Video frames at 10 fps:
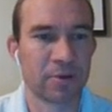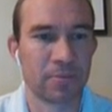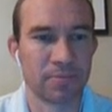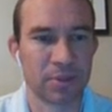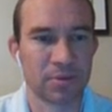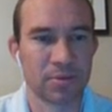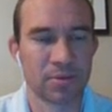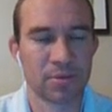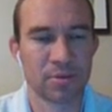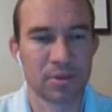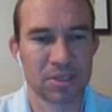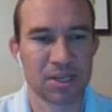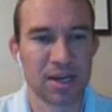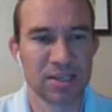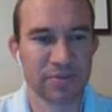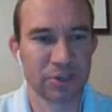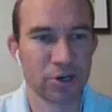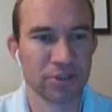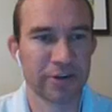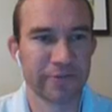the sides of the
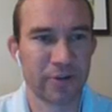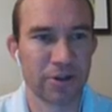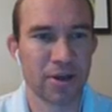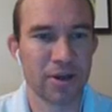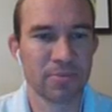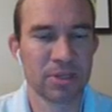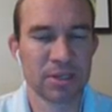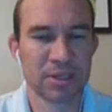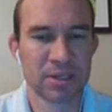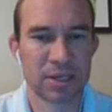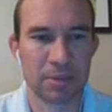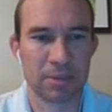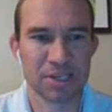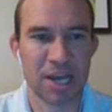dirt there falling on them.